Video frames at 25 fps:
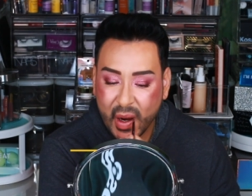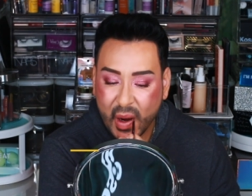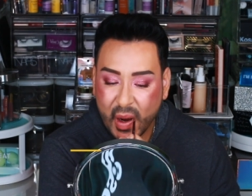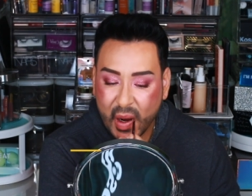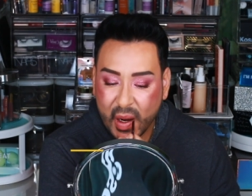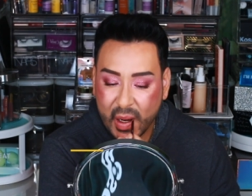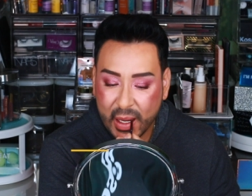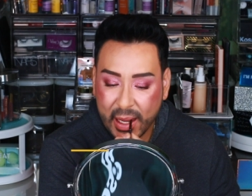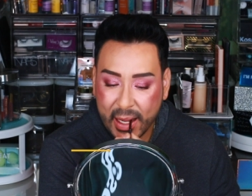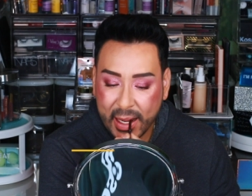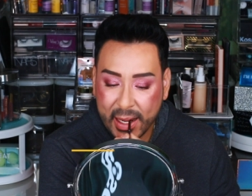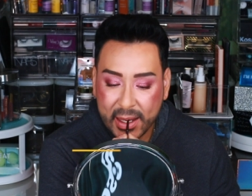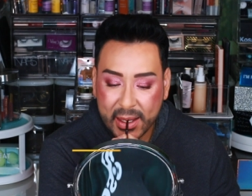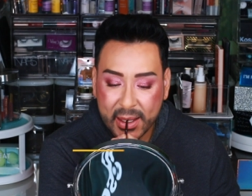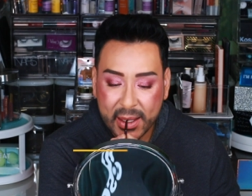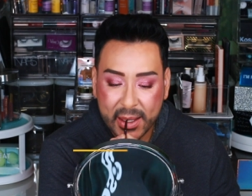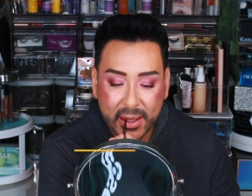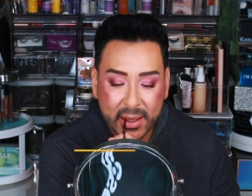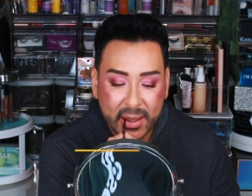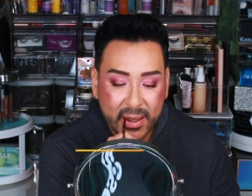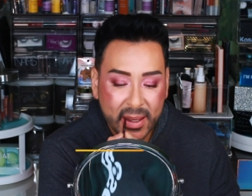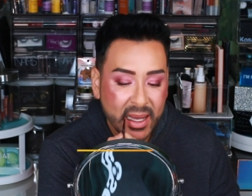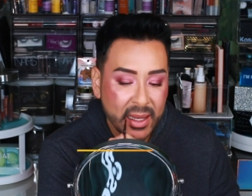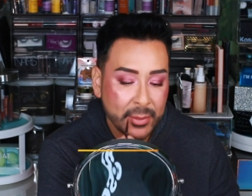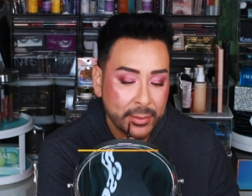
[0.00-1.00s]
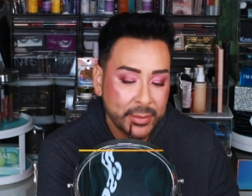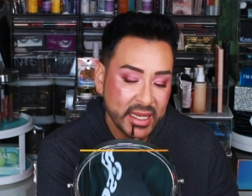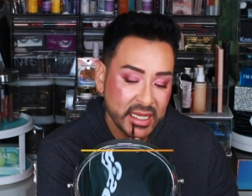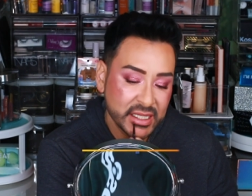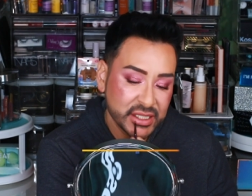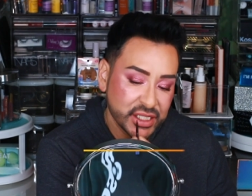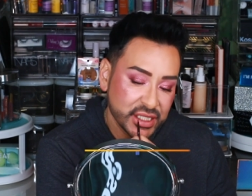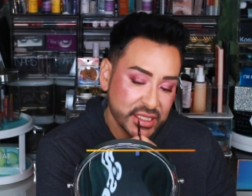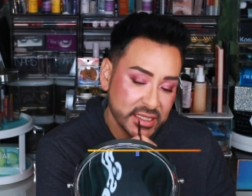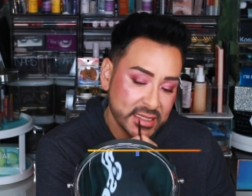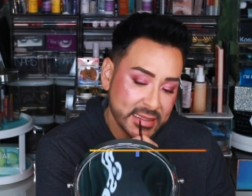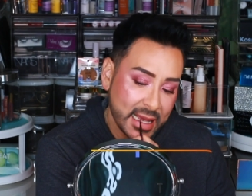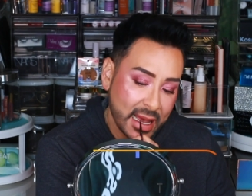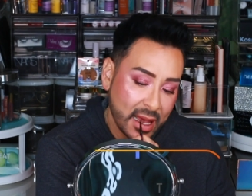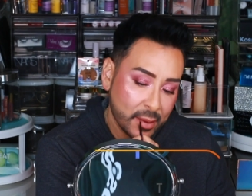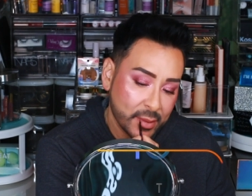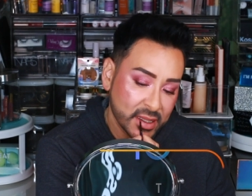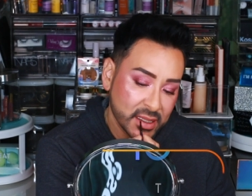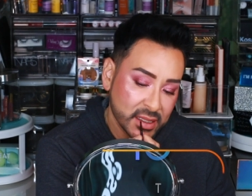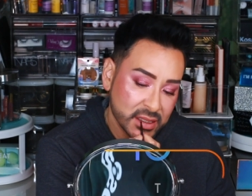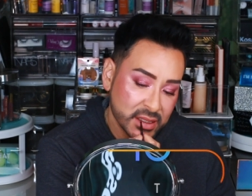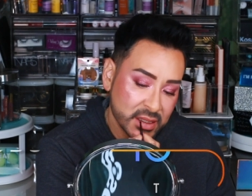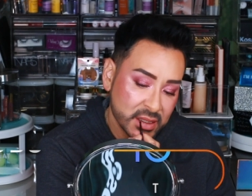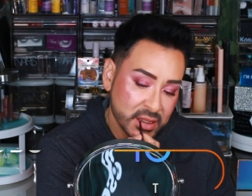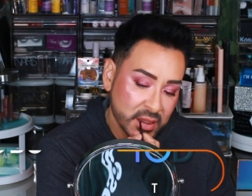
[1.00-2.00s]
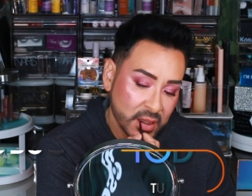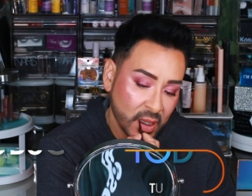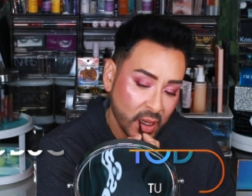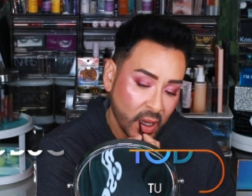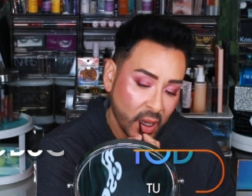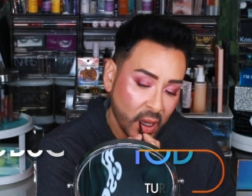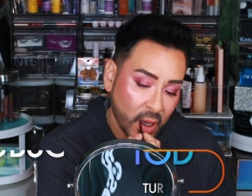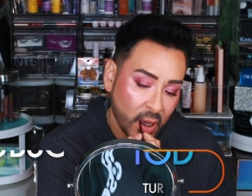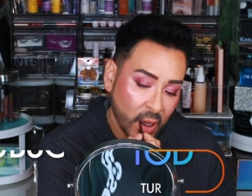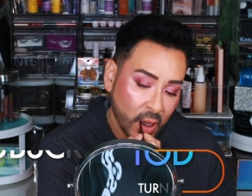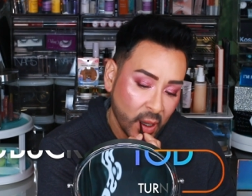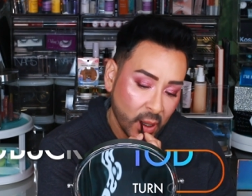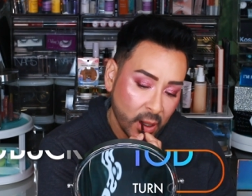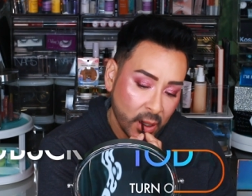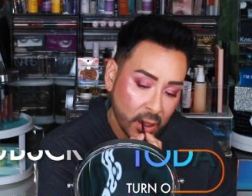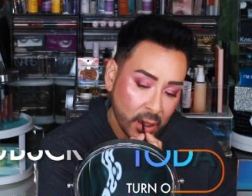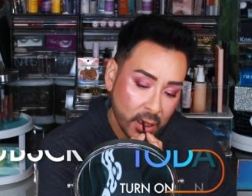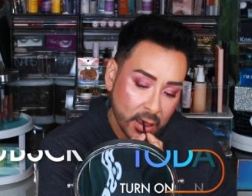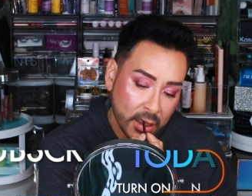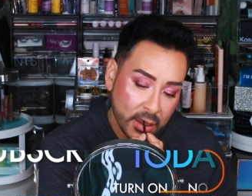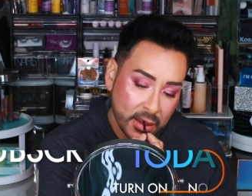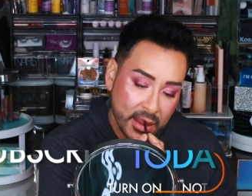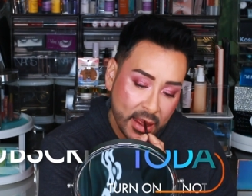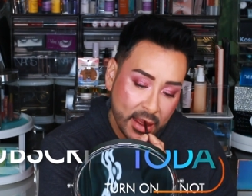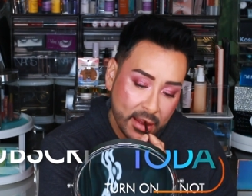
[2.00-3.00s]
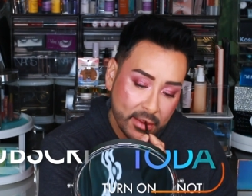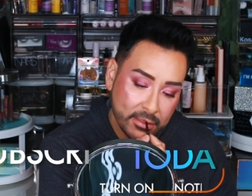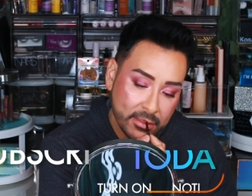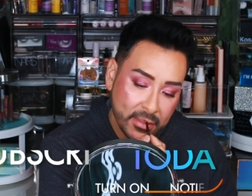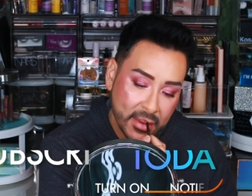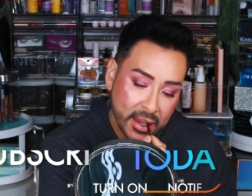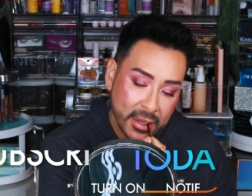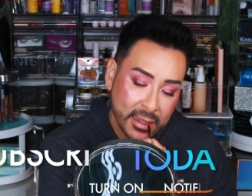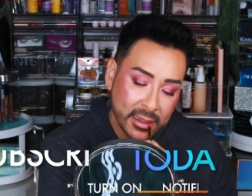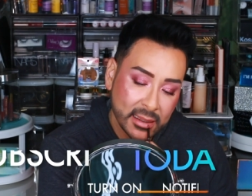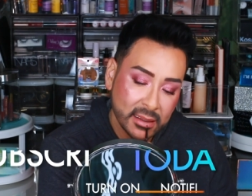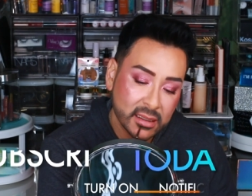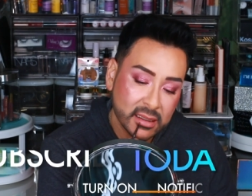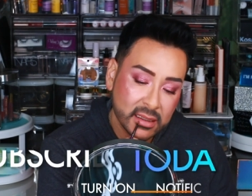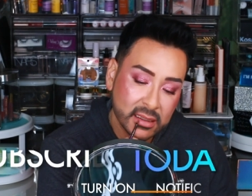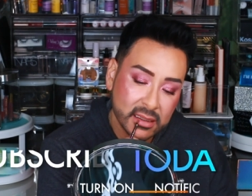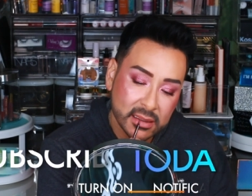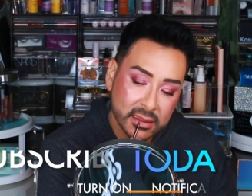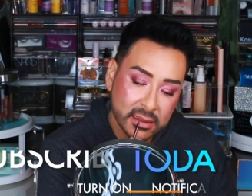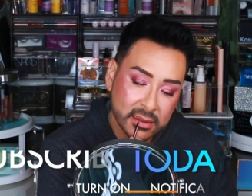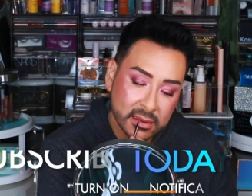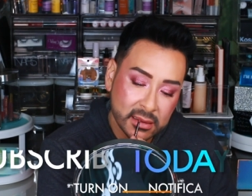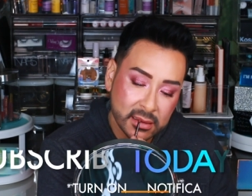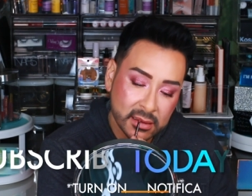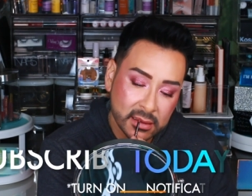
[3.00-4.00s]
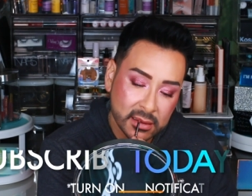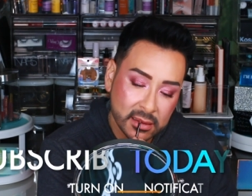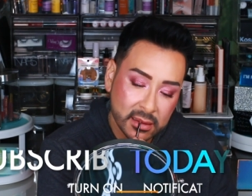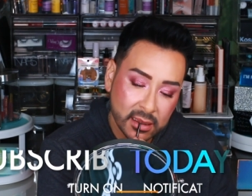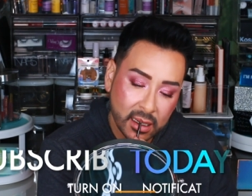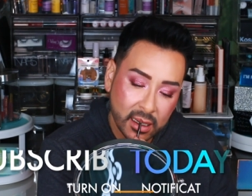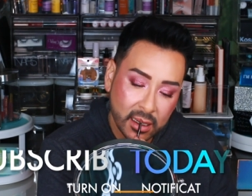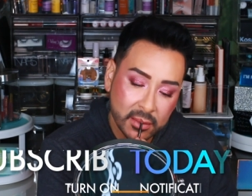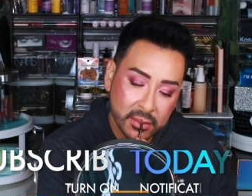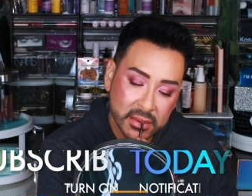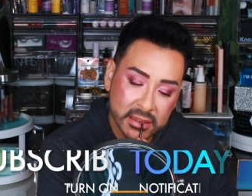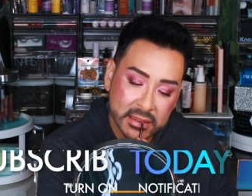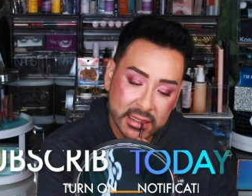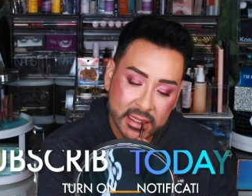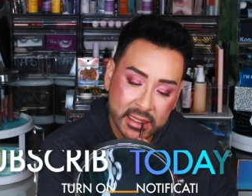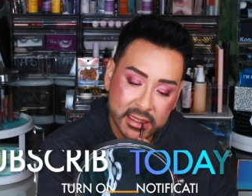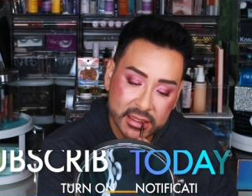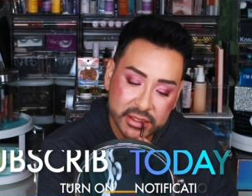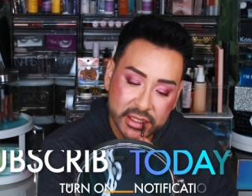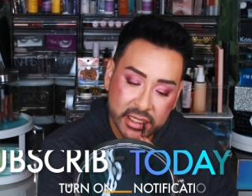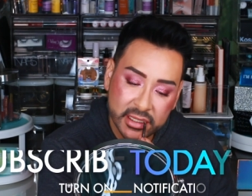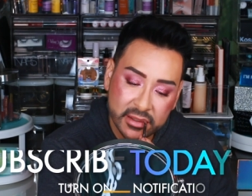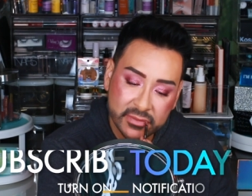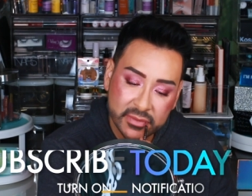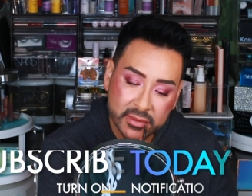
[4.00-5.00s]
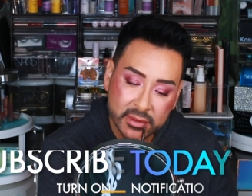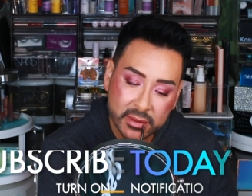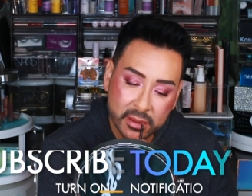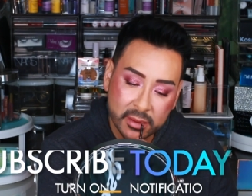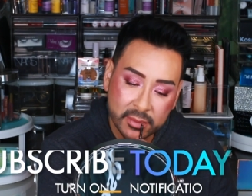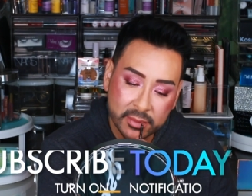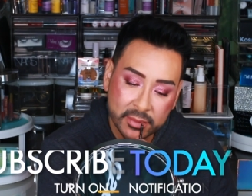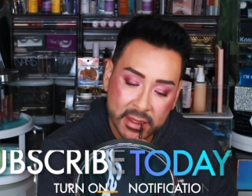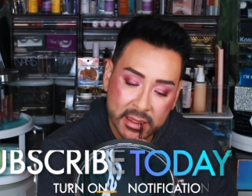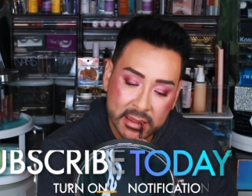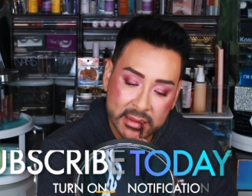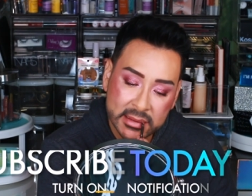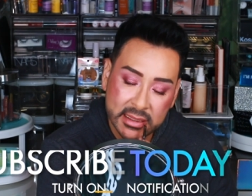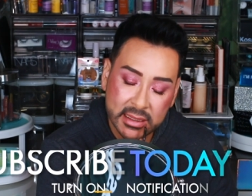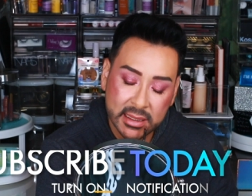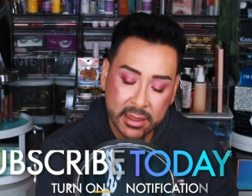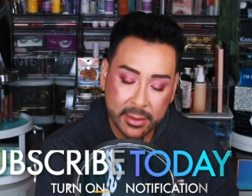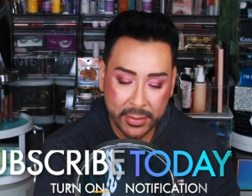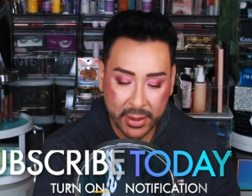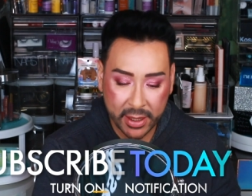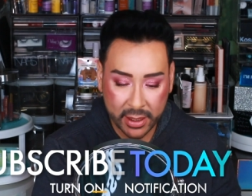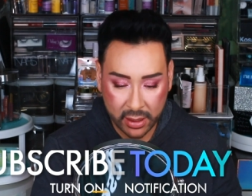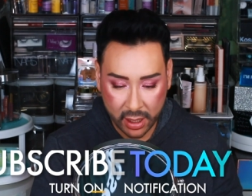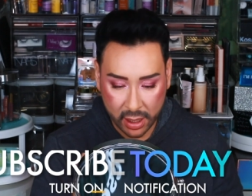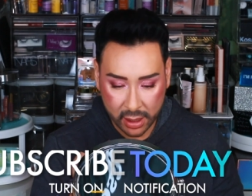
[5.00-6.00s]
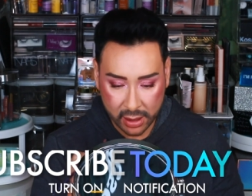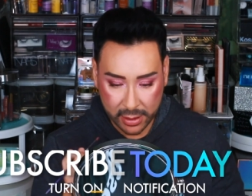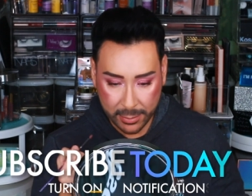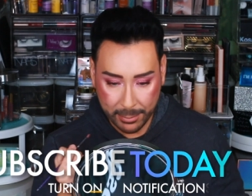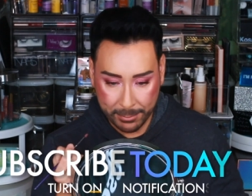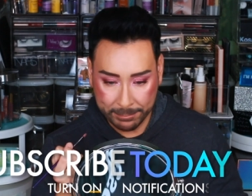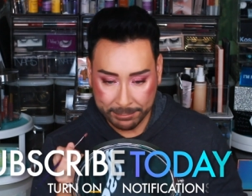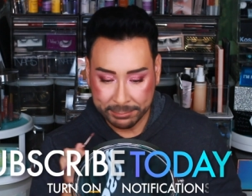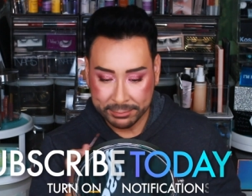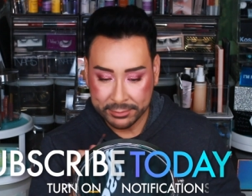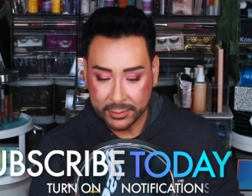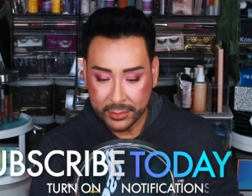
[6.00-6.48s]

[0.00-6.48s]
or like peachy salmons, that may look a little, almost like a Jennifer Lopez lip, I call them,